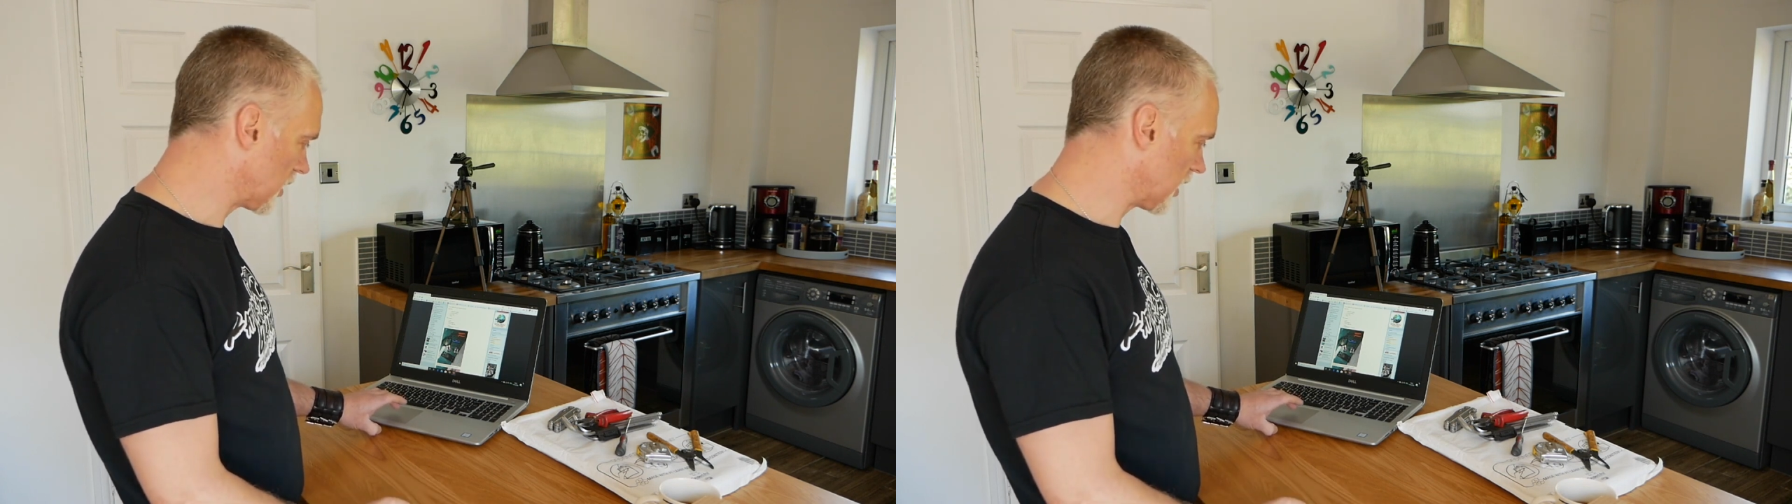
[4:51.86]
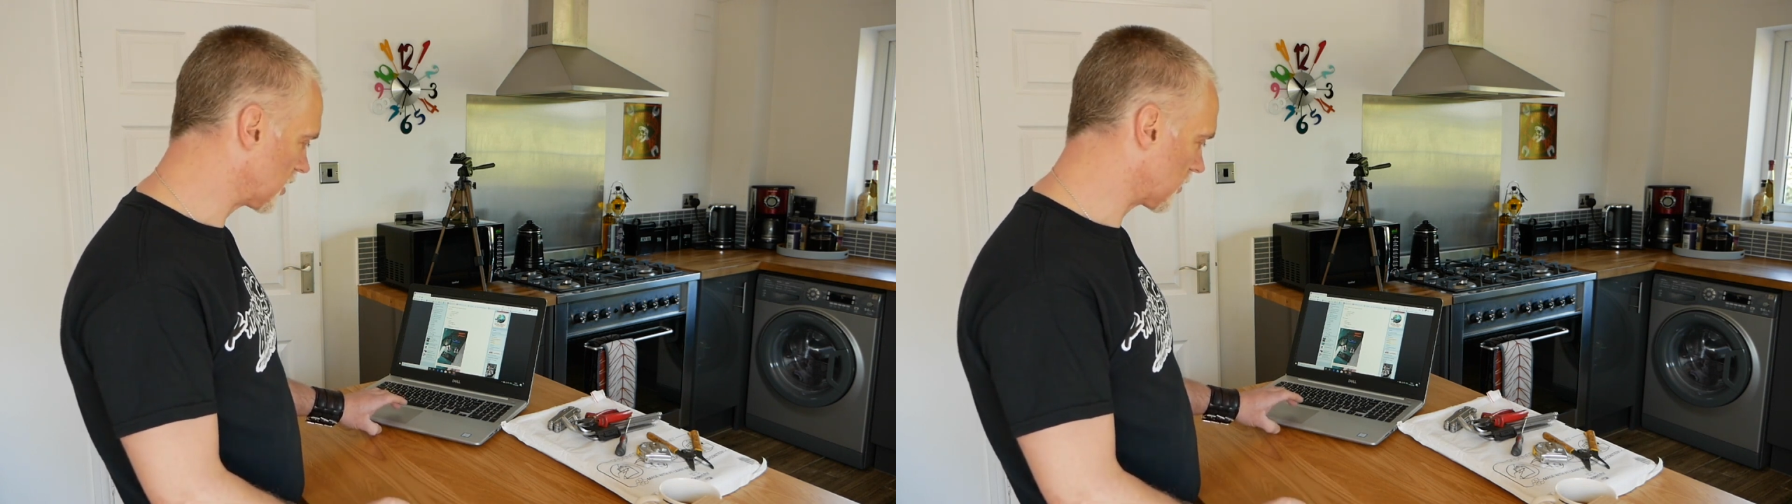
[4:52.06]
you
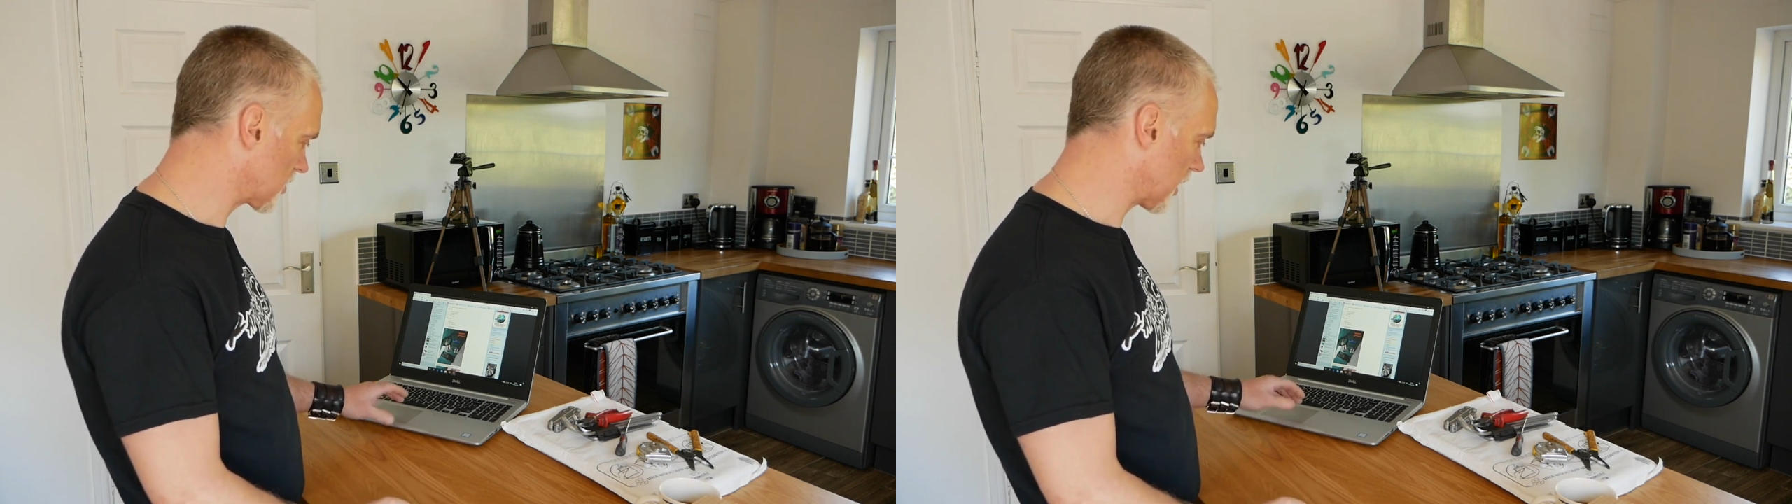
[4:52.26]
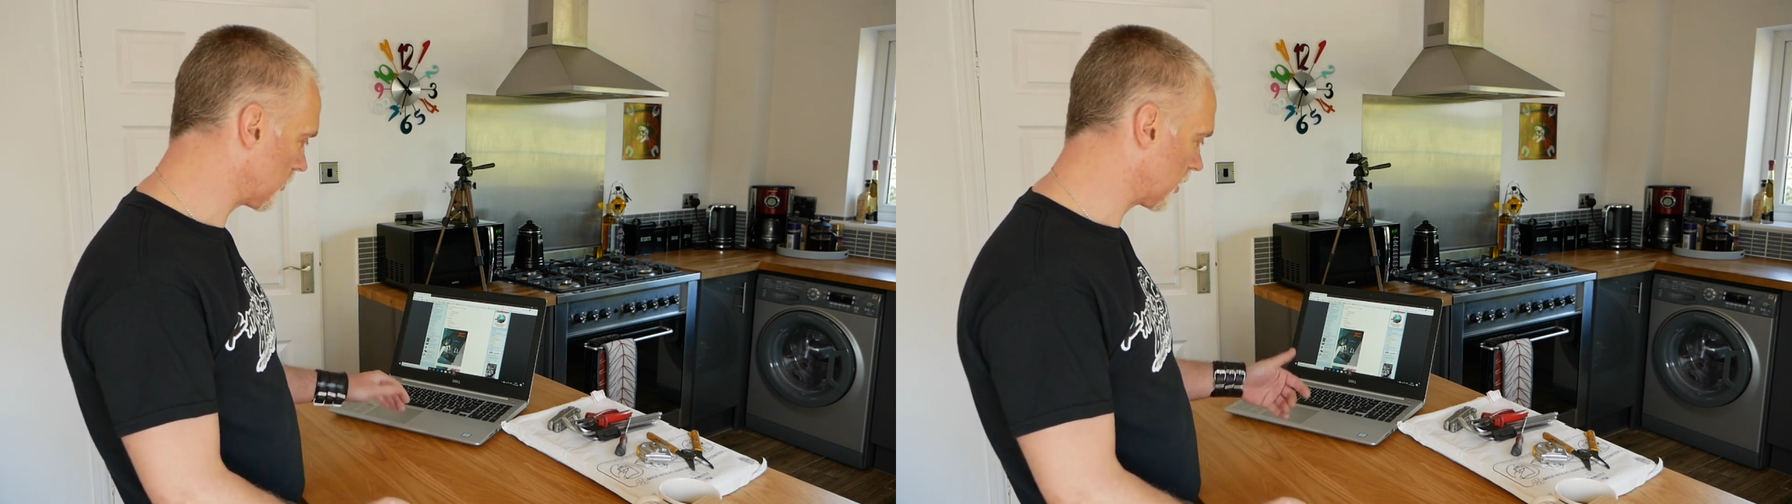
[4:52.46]
need to
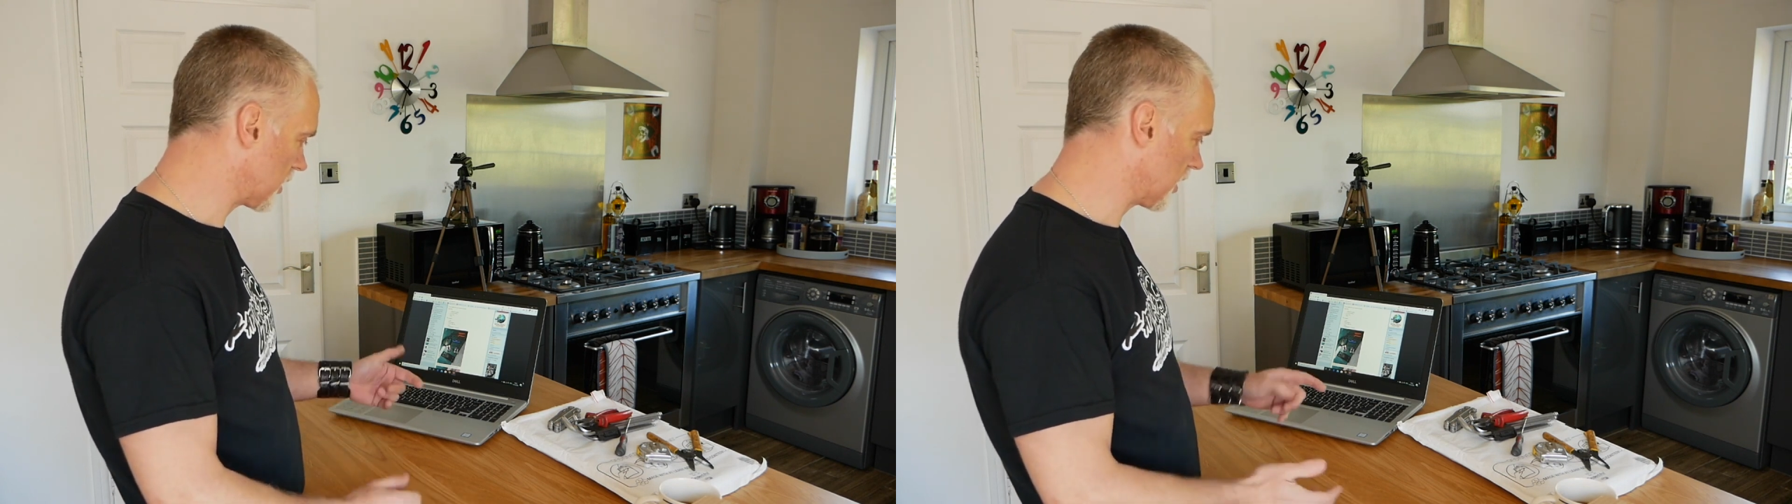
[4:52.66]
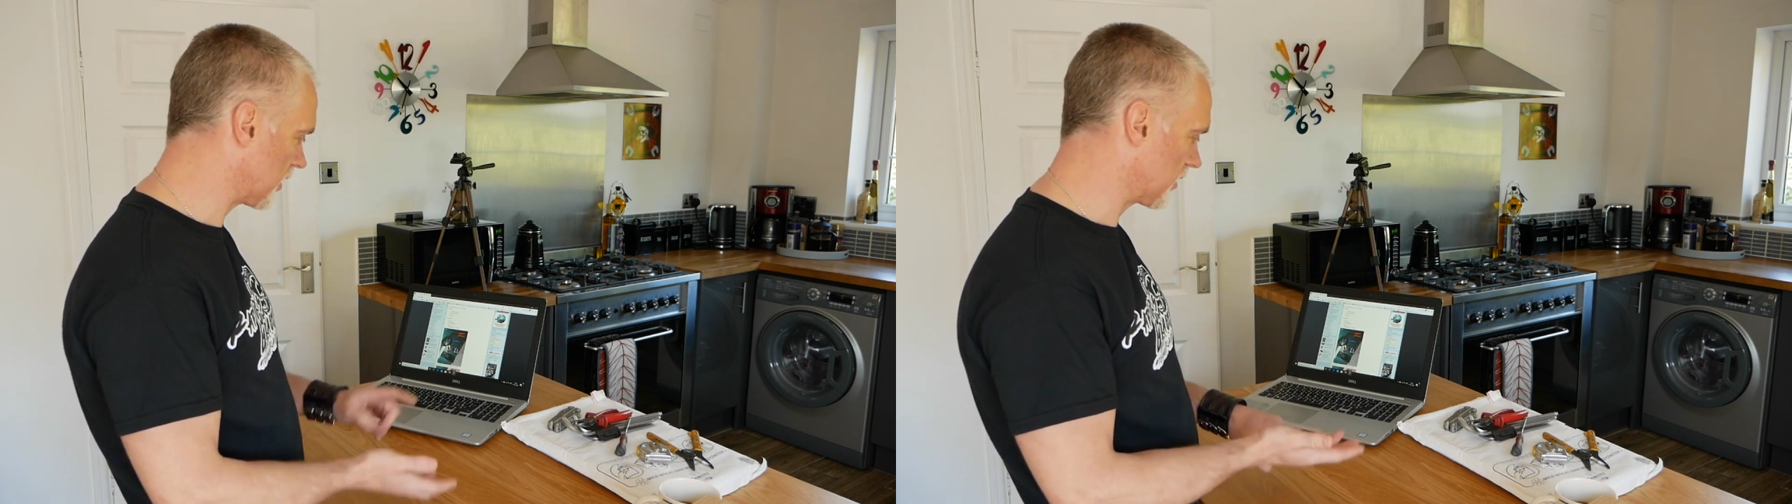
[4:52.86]
assemble it,
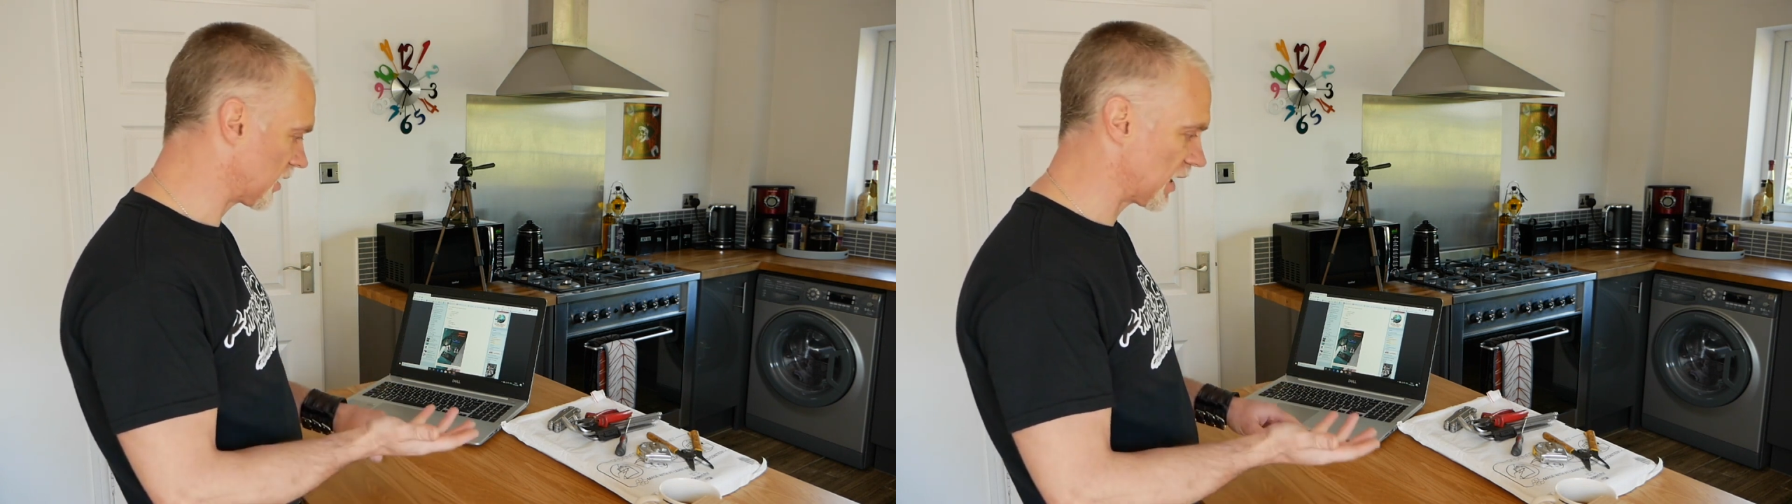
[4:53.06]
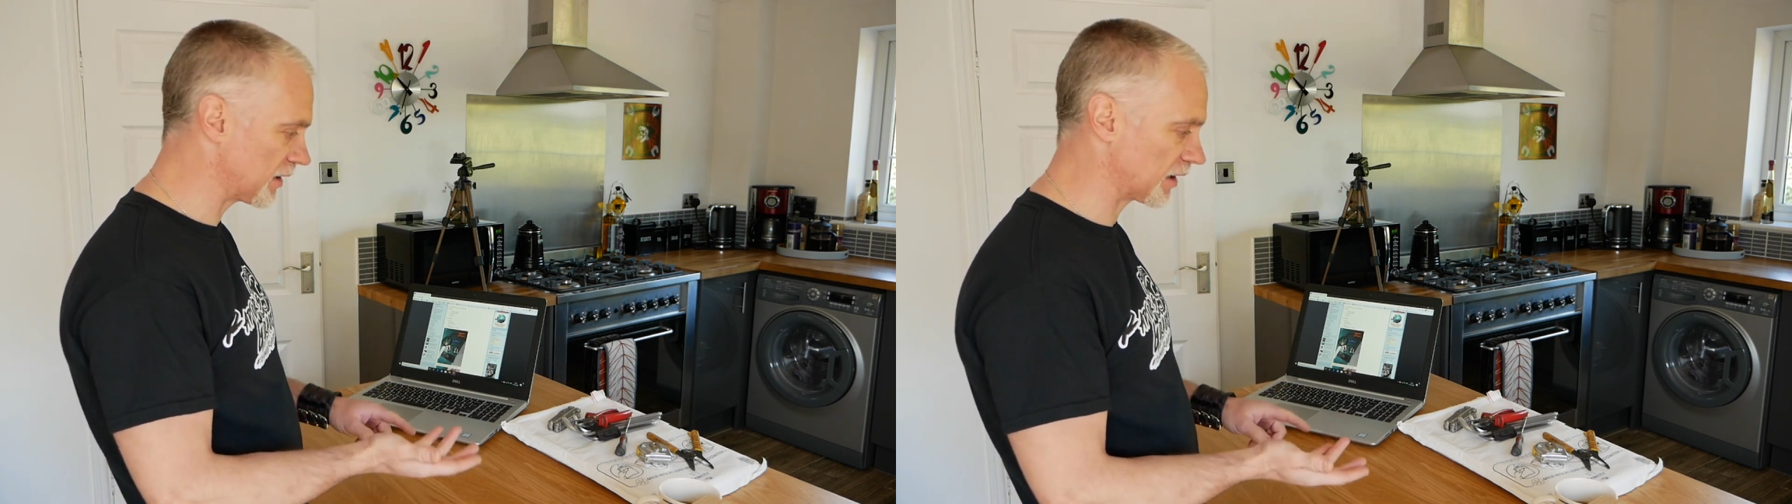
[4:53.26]
you need
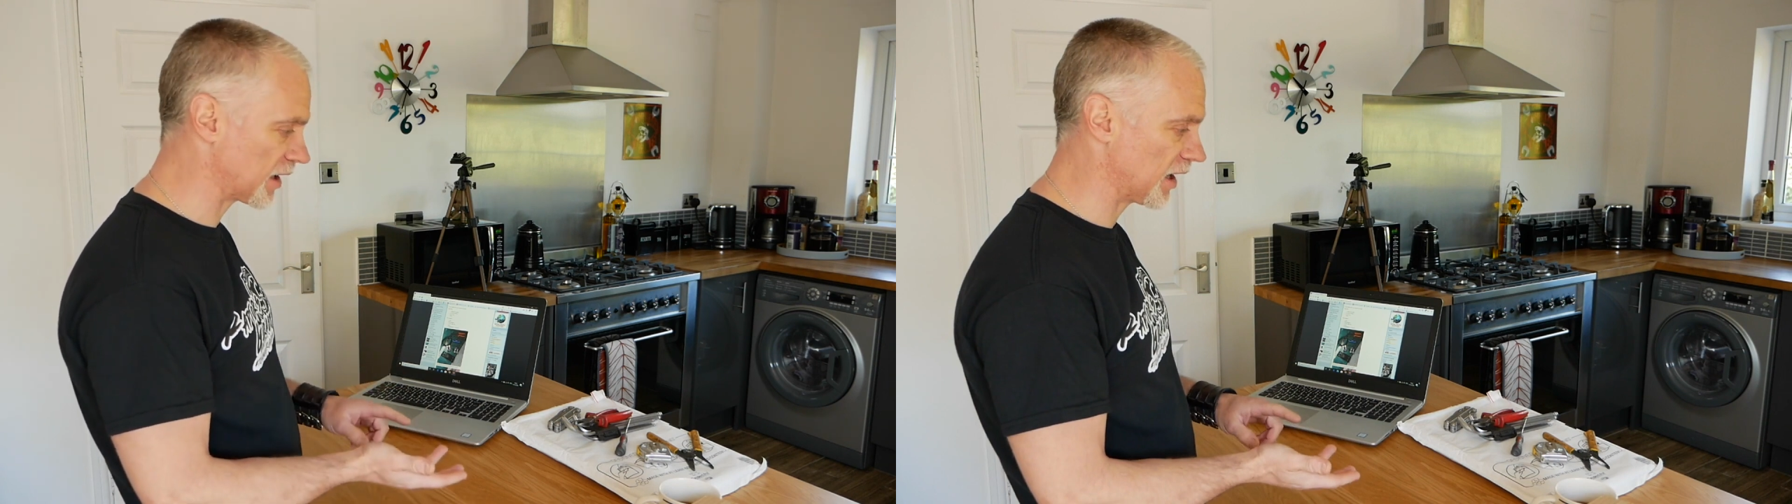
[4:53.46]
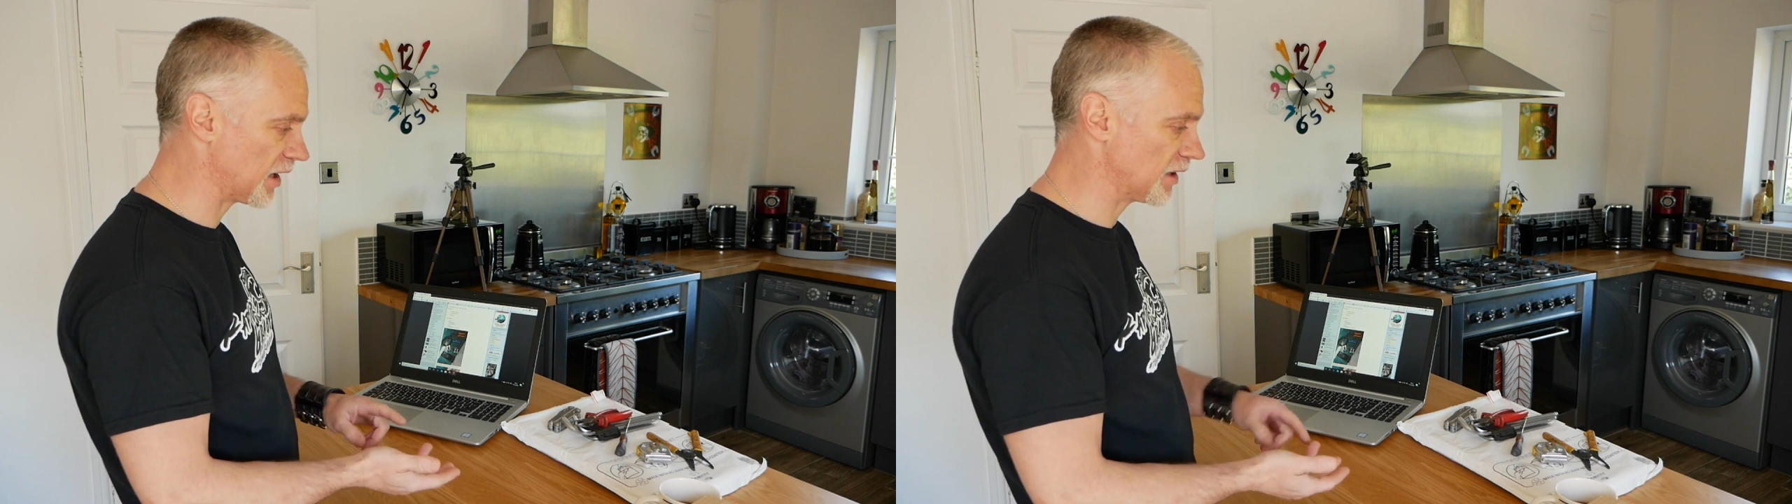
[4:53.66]
Allen
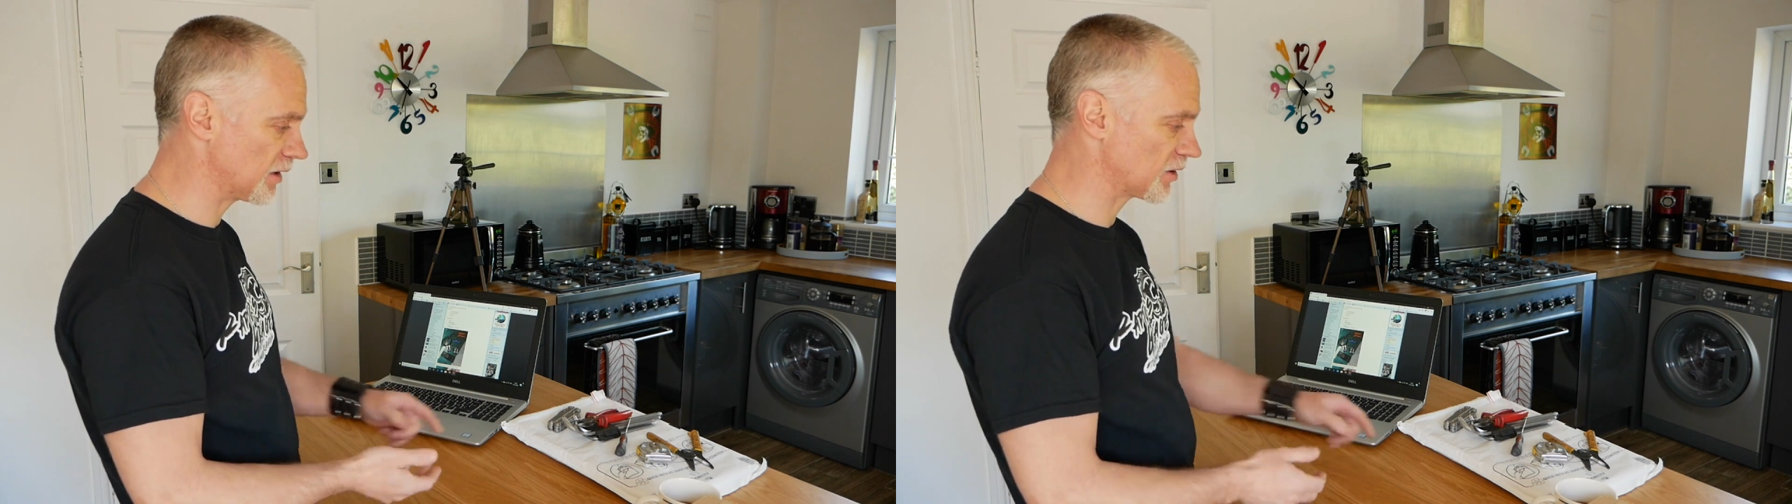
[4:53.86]
key,